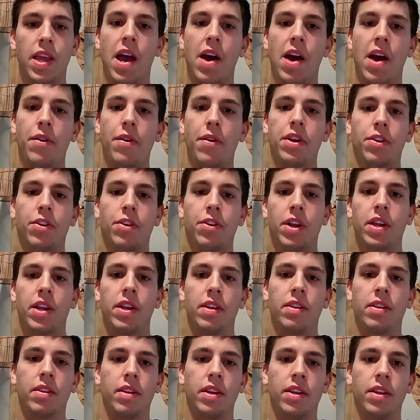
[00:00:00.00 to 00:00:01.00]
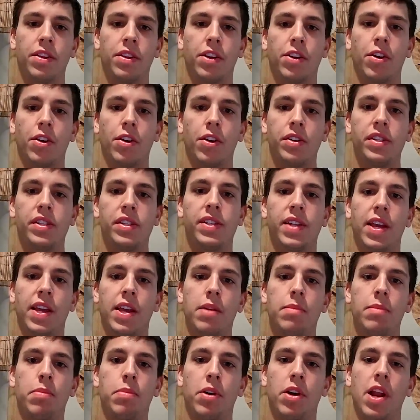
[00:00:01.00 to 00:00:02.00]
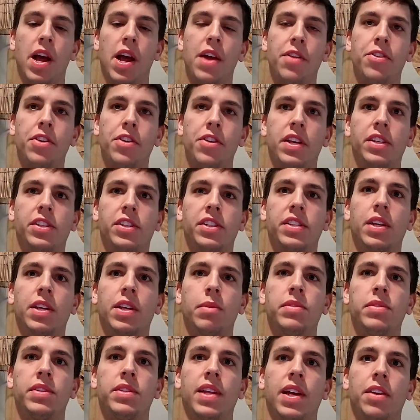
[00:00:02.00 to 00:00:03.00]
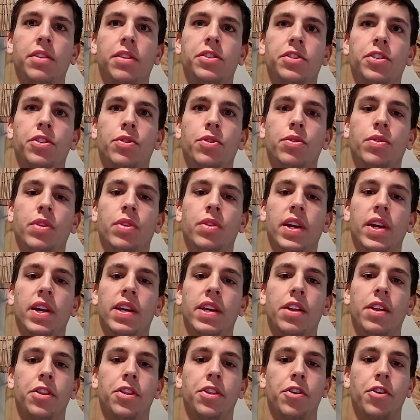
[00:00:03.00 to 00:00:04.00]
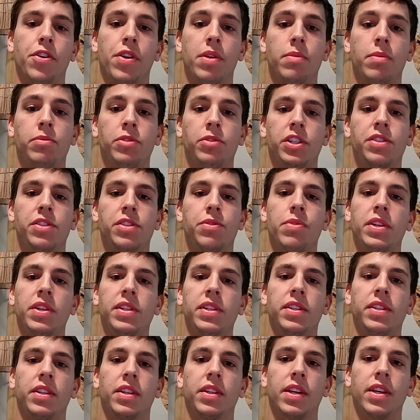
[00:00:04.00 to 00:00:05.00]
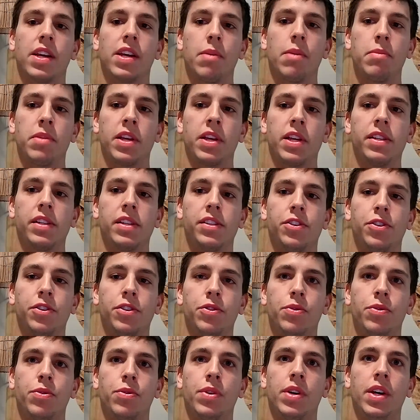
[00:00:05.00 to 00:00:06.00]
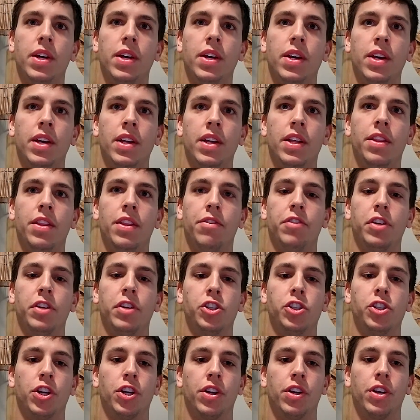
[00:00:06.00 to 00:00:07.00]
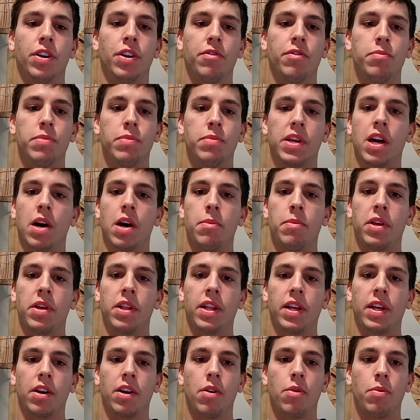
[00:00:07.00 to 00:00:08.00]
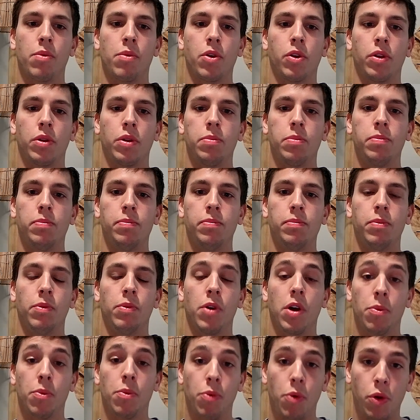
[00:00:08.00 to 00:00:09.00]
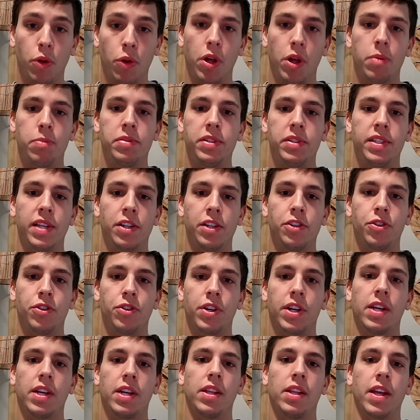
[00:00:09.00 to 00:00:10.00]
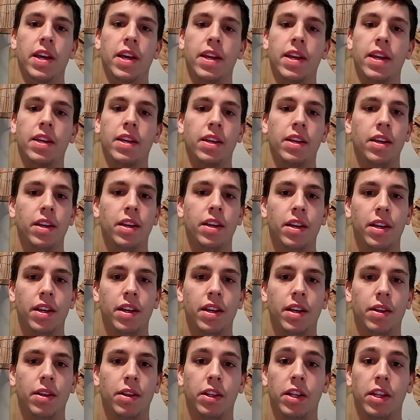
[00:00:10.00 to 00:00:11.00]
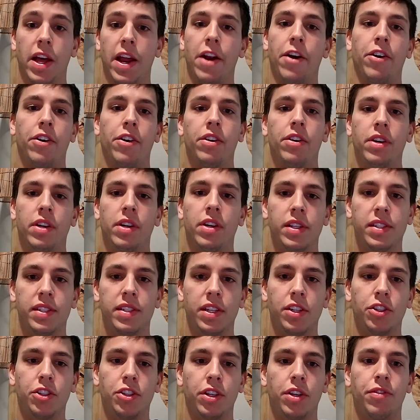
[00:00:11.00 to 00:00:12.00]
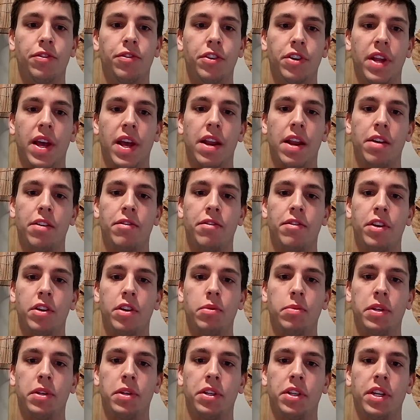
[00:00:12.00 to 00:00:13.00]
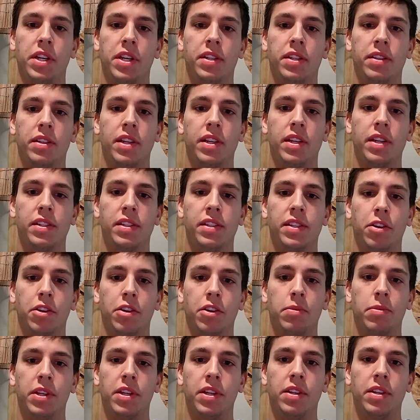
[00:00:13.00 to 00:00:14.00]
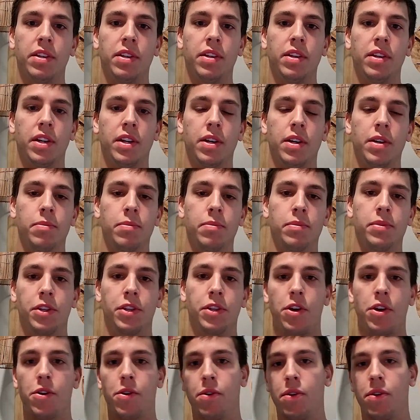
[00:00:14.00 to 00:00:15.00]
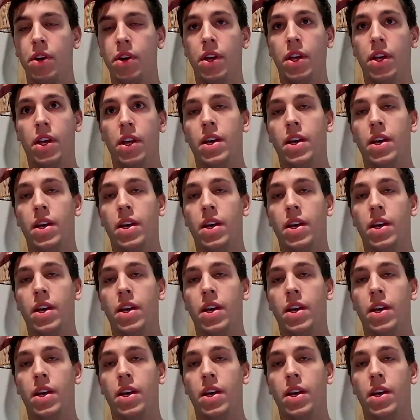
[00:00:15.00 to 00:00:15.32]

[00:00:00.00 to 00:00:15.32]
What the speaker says: Yeah, I would agree in the current state, but I think it just comes down to like Ethereum just recently coming into the vision of becoming like a roll-up centric like layer essentially for data availability and settlement. So